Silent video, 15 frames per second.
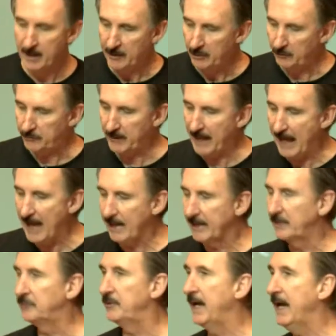You see,
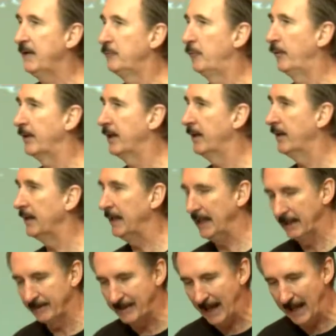Alexandria
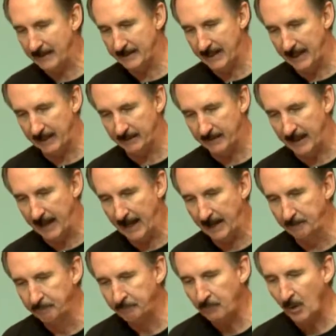in that day and
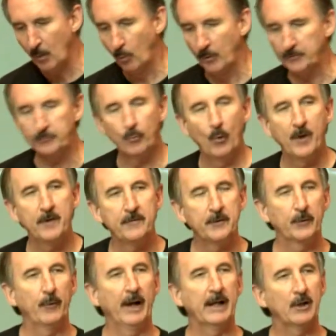time was one of the
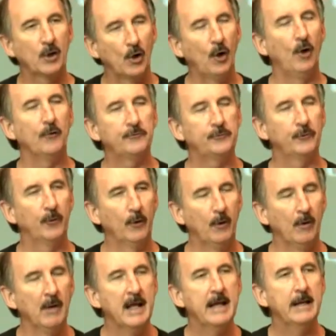great cultural